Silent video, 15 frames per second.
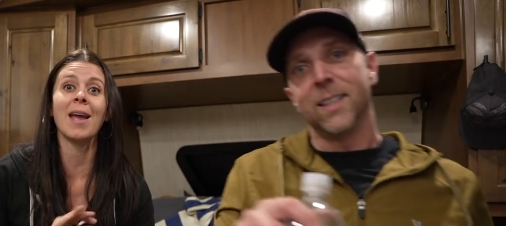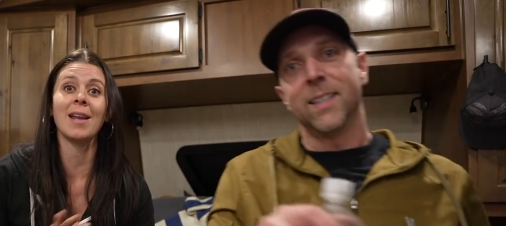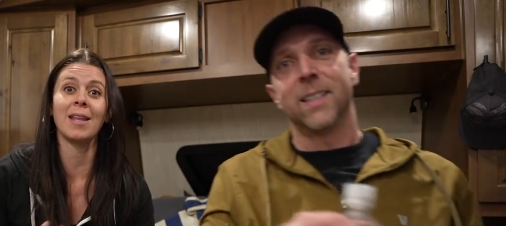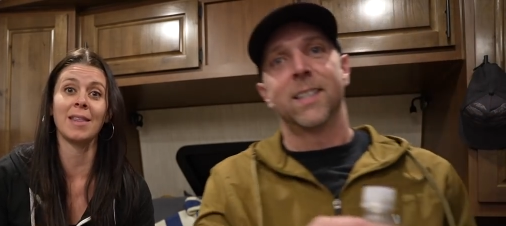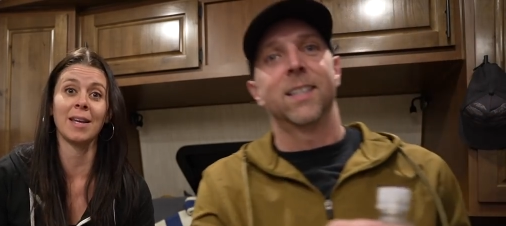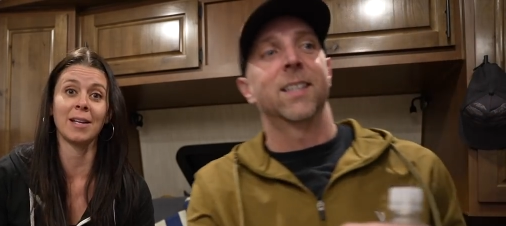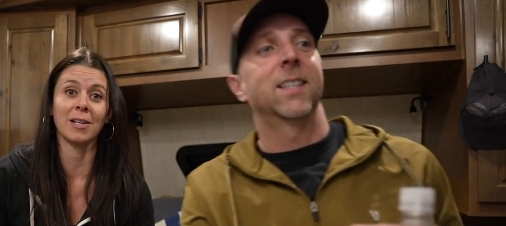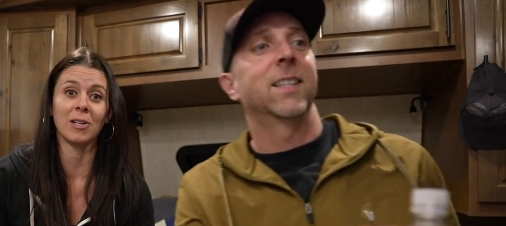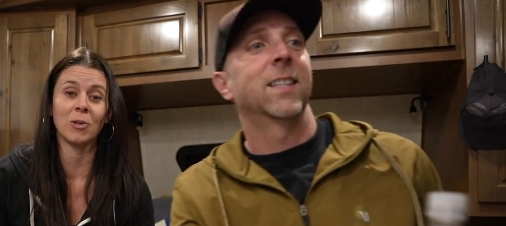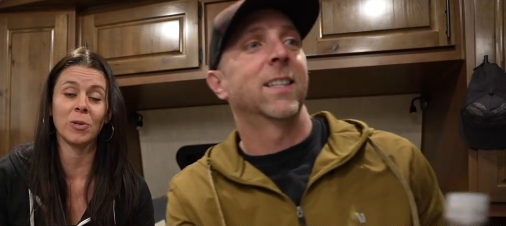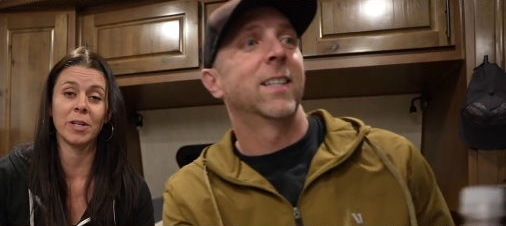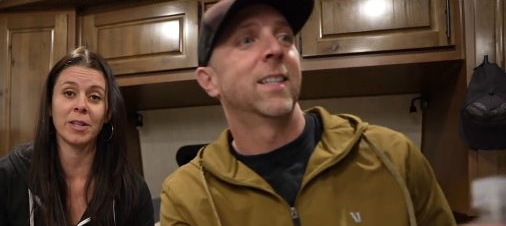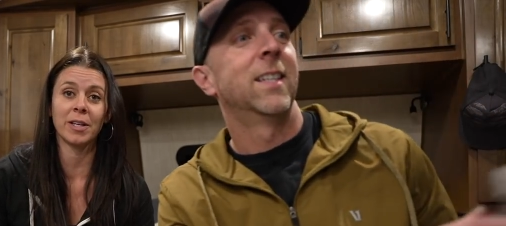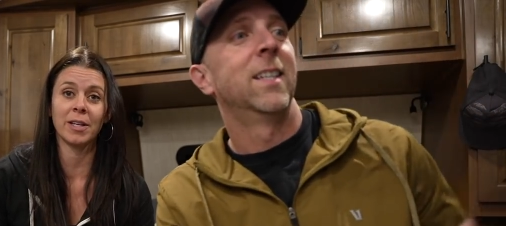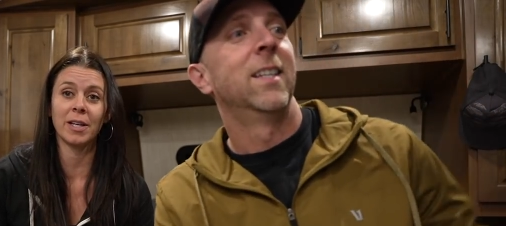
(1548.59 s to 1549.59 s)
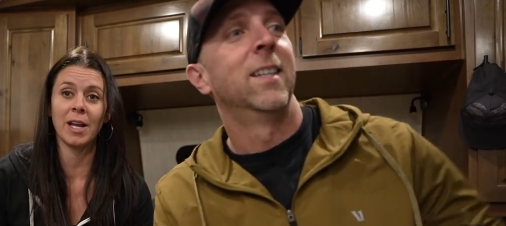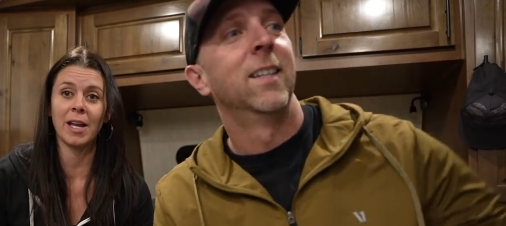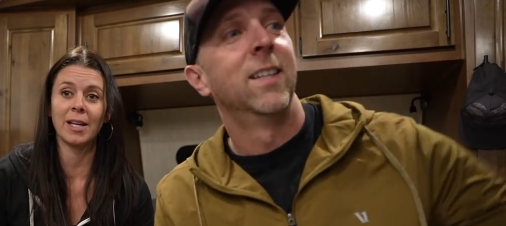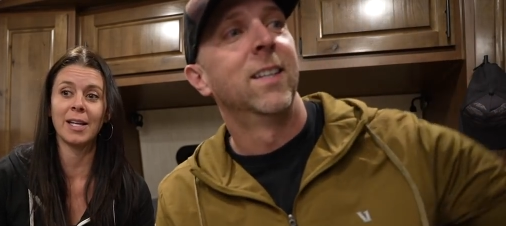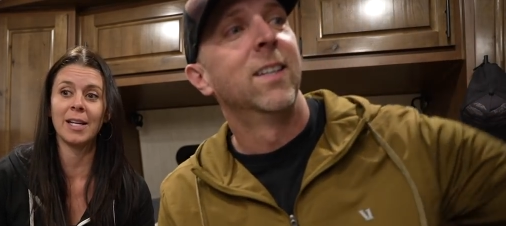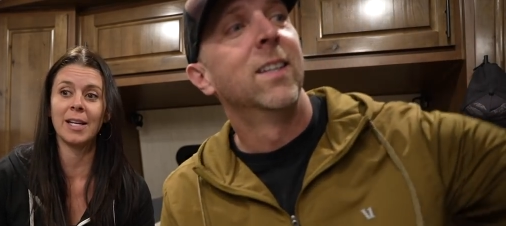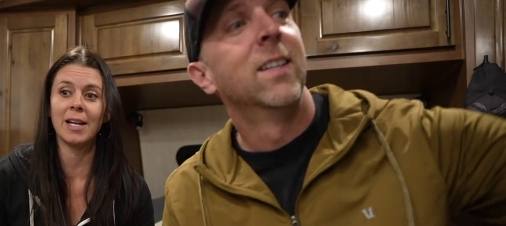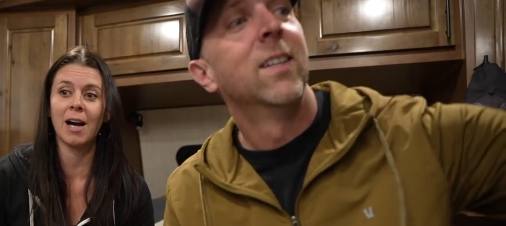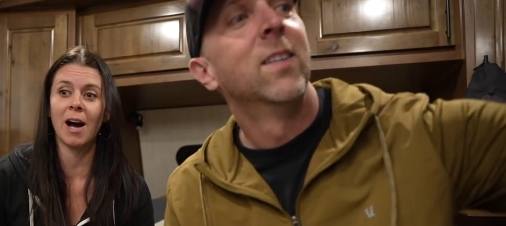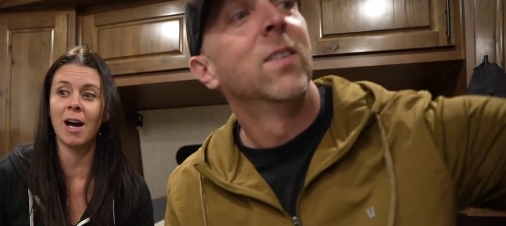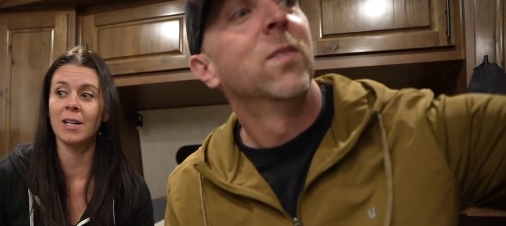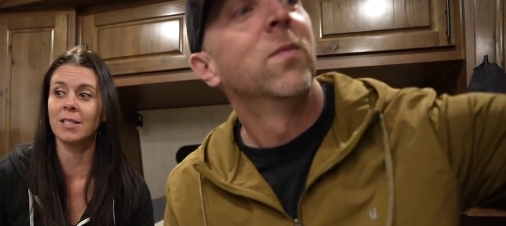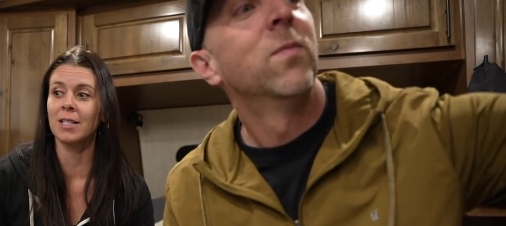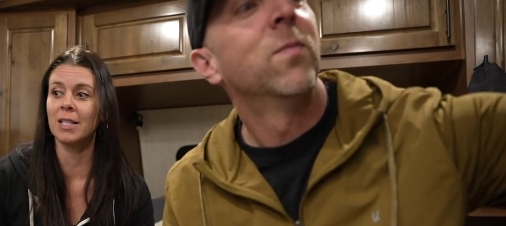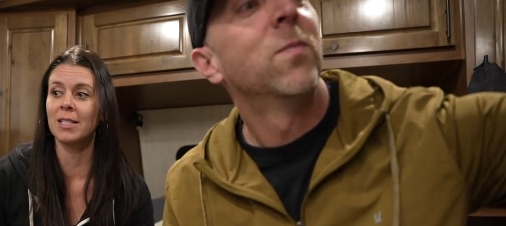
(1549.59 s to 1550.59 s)
Speaker 1: anything to do with it and he
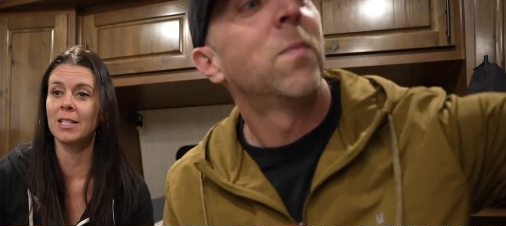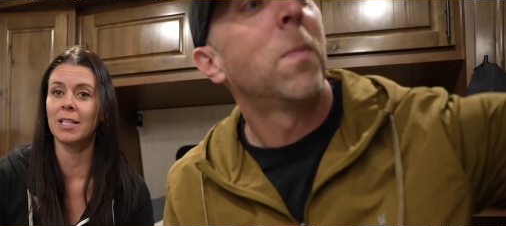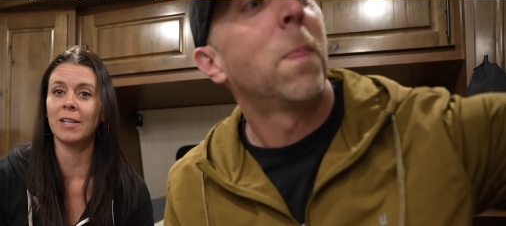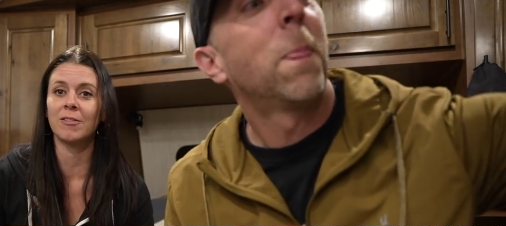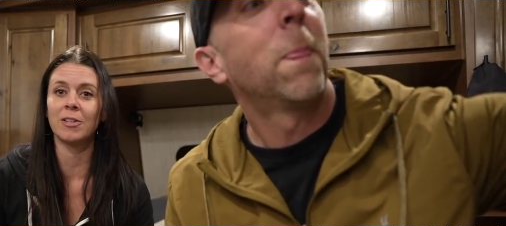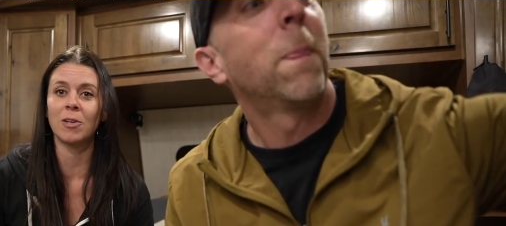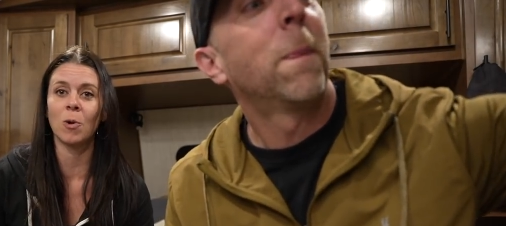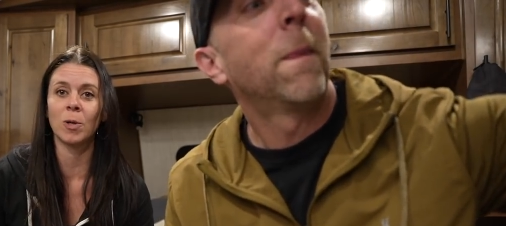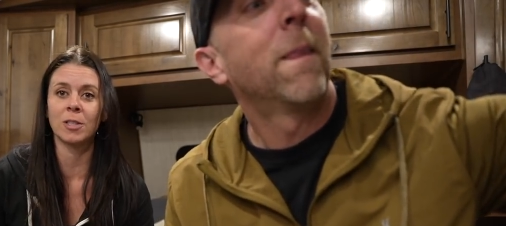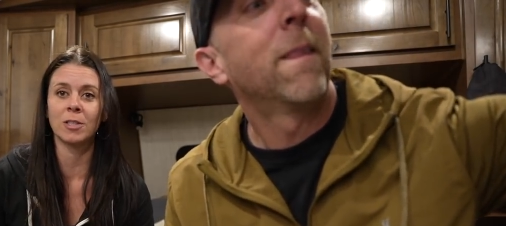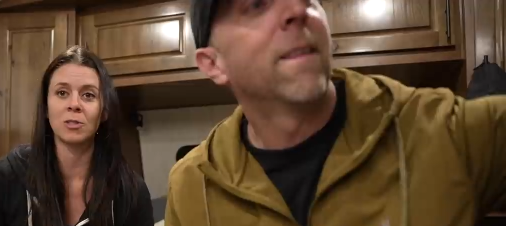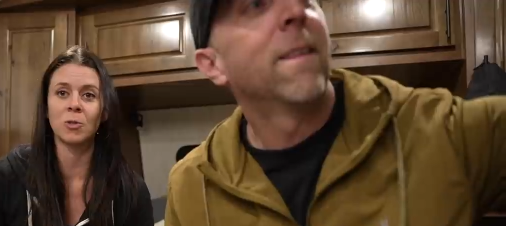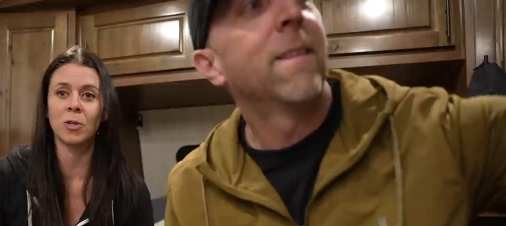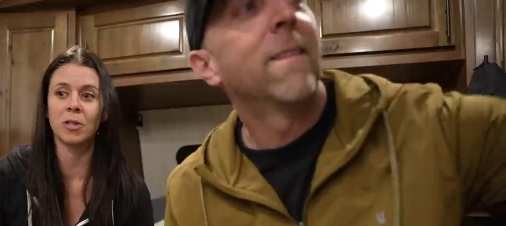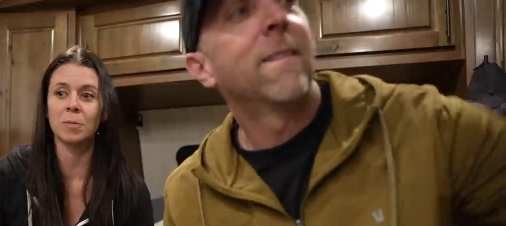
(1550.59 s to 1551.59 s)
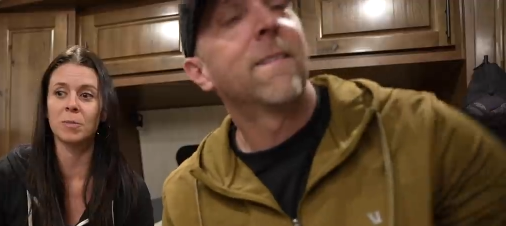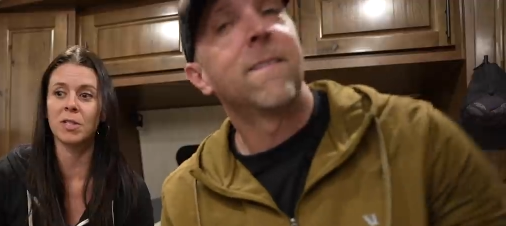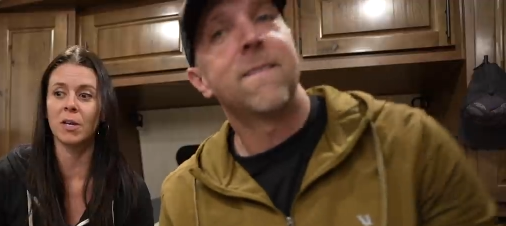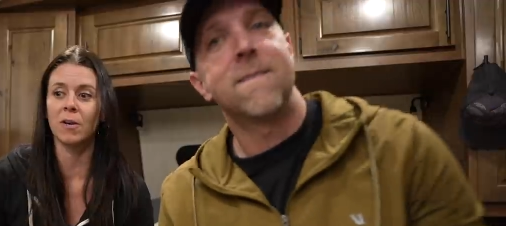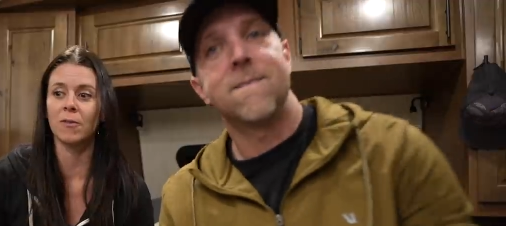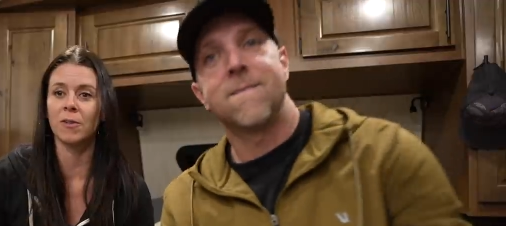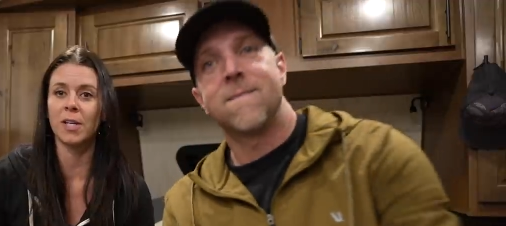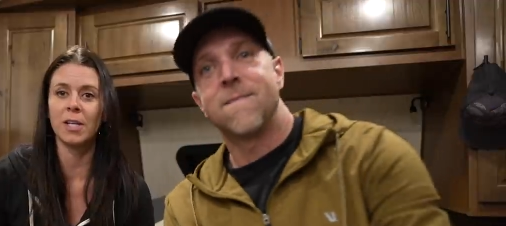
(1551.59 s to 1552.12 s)
honestly didn't even know what to do with himself.